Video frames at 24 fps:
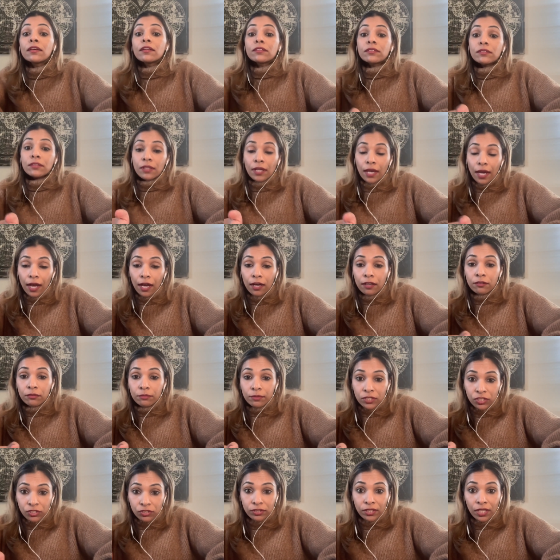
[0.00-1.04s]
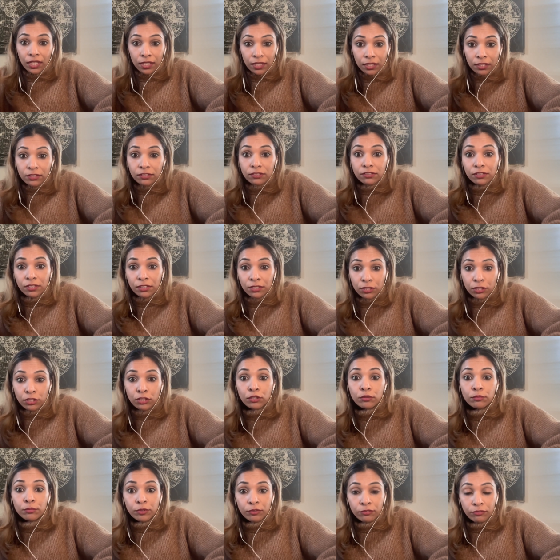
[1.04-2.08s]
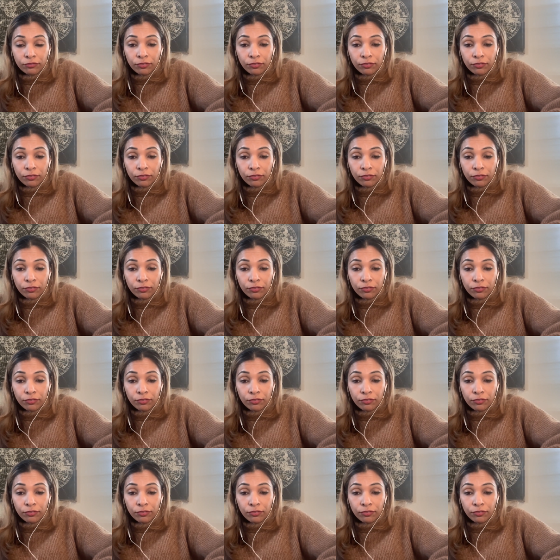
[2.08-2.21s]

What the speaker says: So now how can we just kind of continue to move